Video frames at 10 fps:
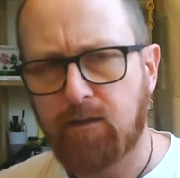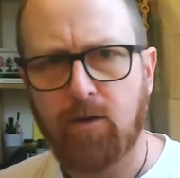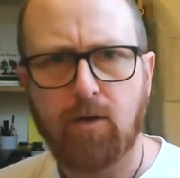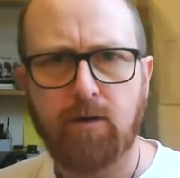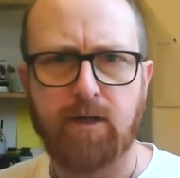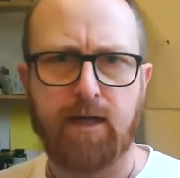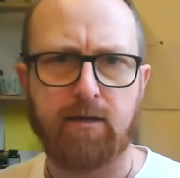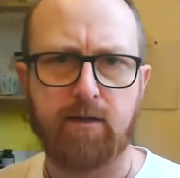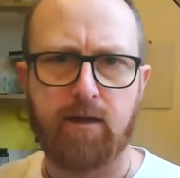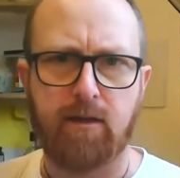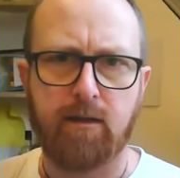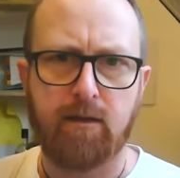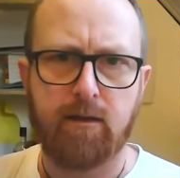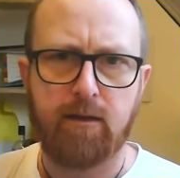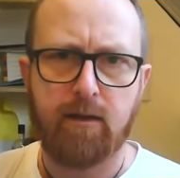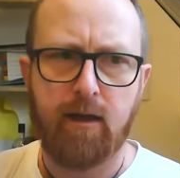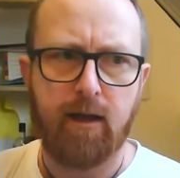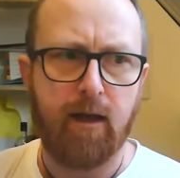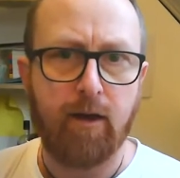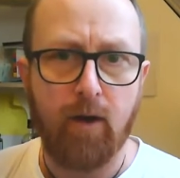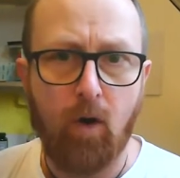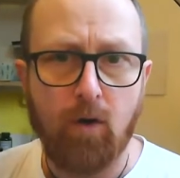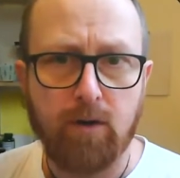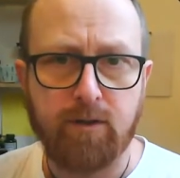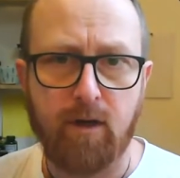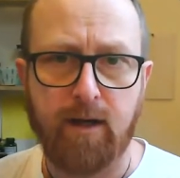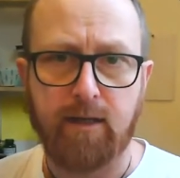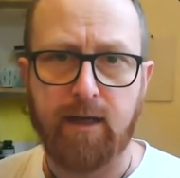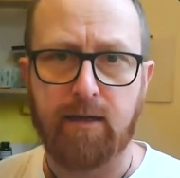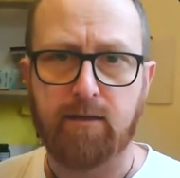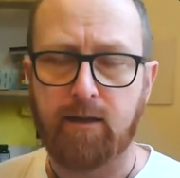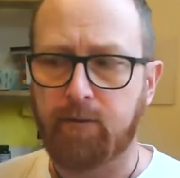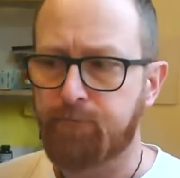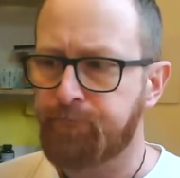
dog daisy, an oxeye daisy.